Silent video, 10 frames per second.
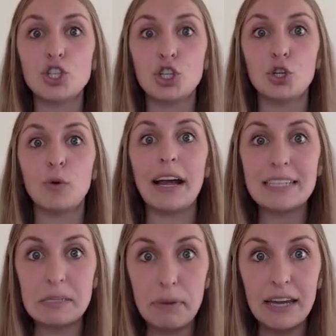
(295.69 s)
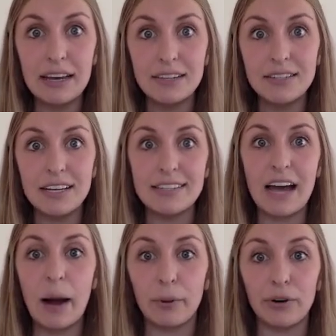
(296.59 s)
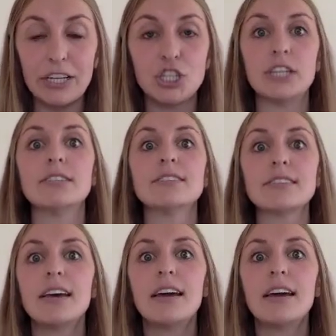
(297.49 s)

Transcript: to expand its operations